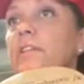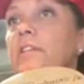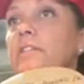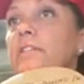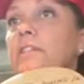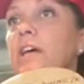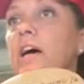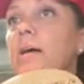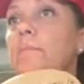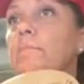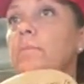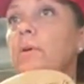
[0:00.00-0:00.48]
the
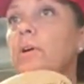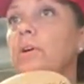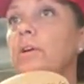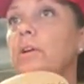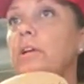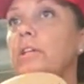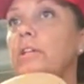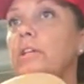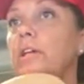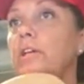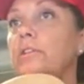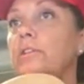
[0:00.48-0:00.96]
top part
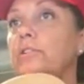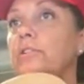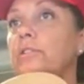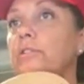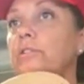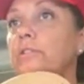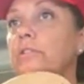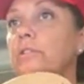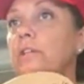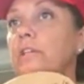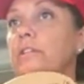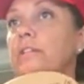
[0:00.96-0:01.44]

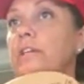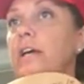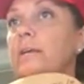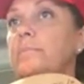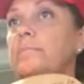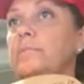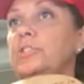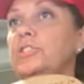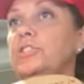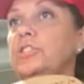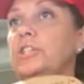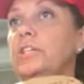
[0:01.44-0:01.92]
a type
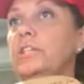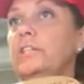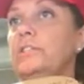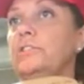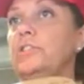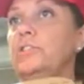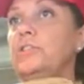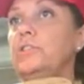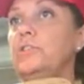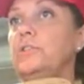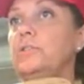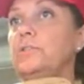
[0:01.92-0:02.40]
of sheen
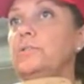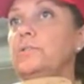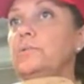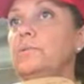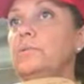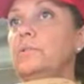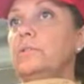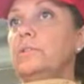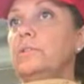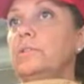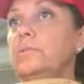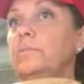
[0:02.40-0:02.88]
too,
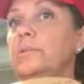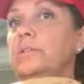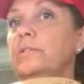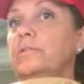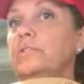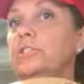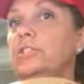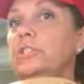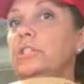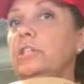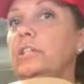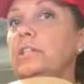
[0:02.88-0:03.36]
a little bit of a
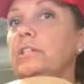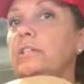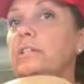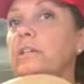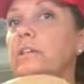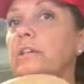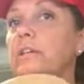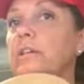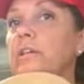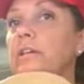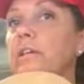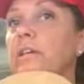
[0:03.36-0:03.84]
sheen.
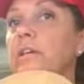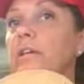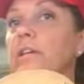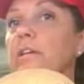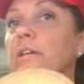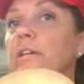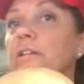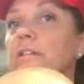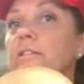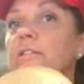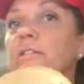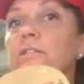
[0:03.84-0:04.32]

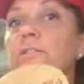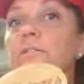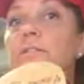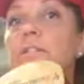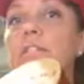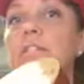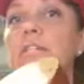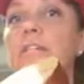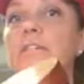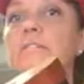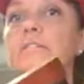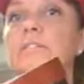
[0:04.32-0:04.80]
So it
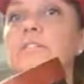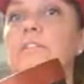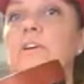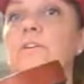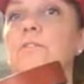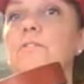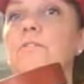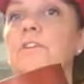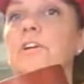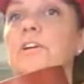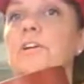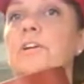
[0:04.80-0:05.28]
does go
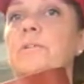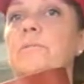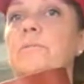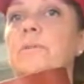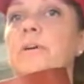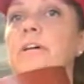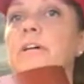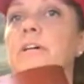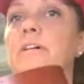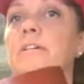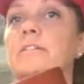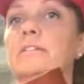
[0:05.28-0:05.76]
very
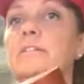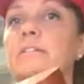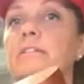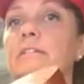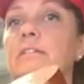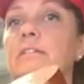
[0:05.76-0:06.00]
well.